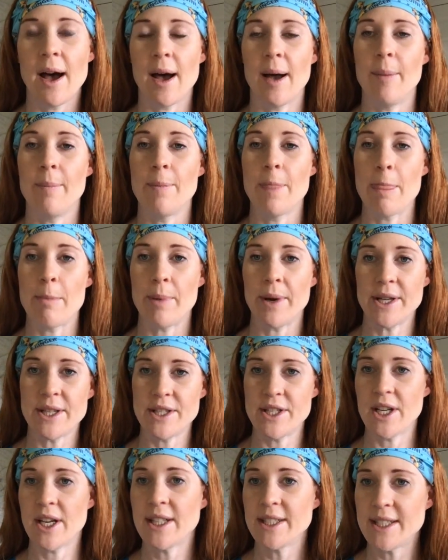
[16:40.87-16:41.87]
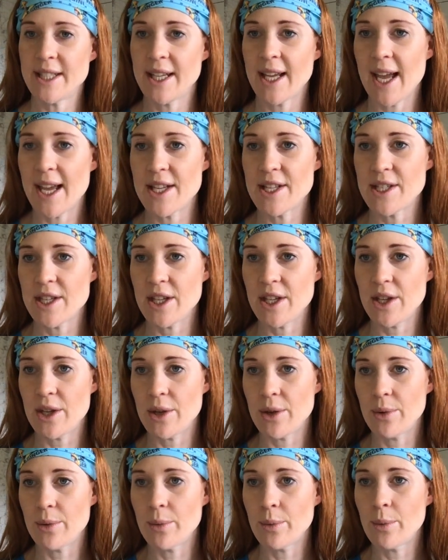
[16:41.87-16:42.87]
But just in case
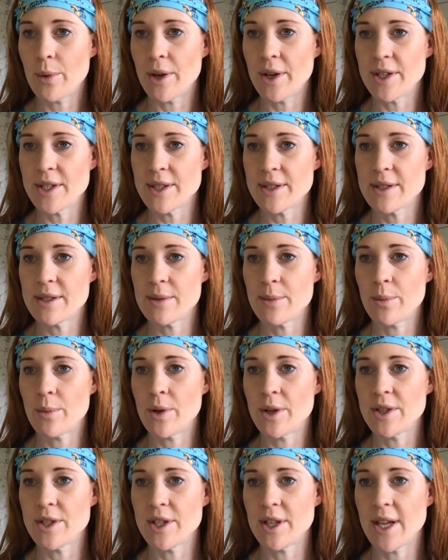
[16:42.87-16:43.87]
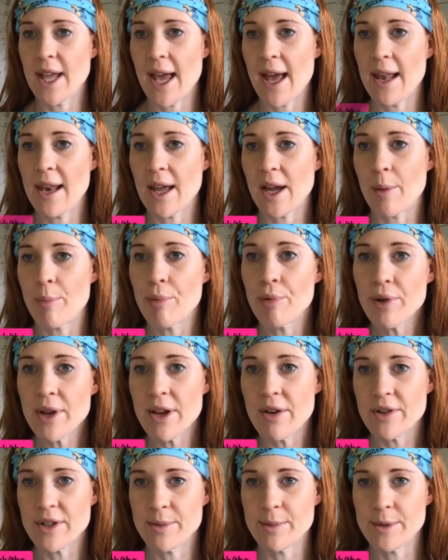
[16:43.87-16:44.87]
you want to get like a
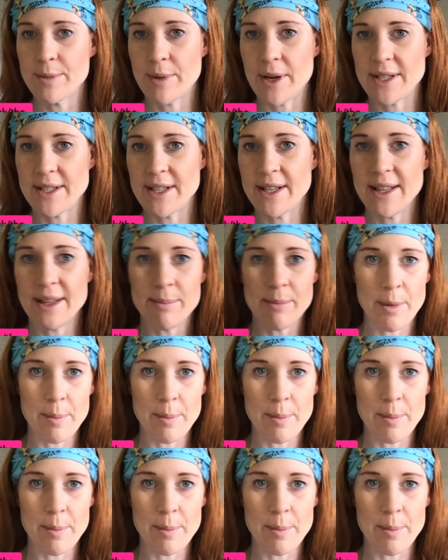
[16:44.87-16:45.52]
pre-Christmas present,